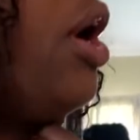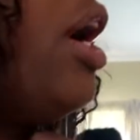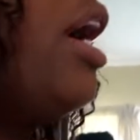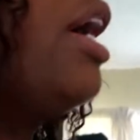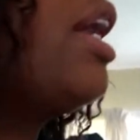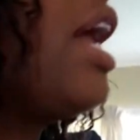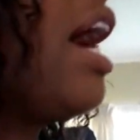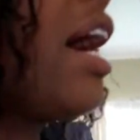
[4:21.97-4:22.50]

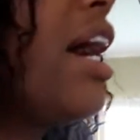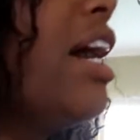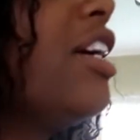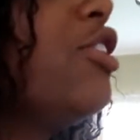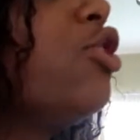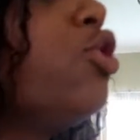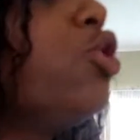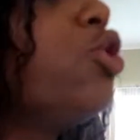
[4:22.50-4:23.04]
and I
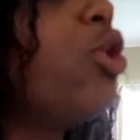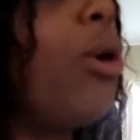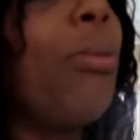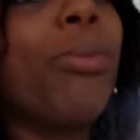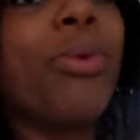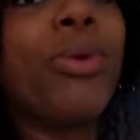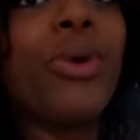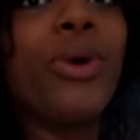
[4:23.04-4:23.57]
can't
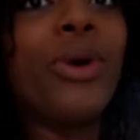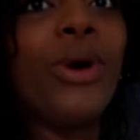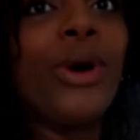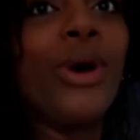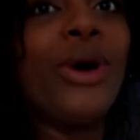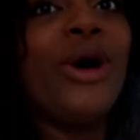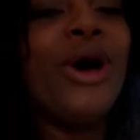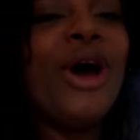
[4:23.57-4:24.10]
shop
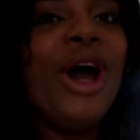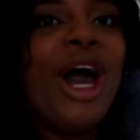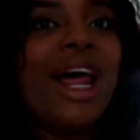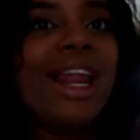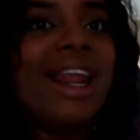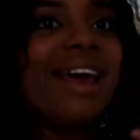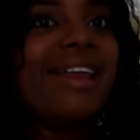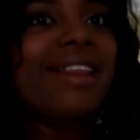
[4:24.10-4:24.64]

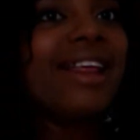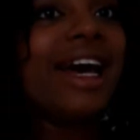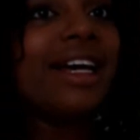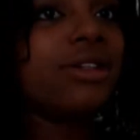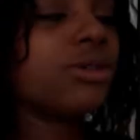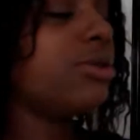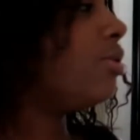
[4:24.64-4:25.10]
like that.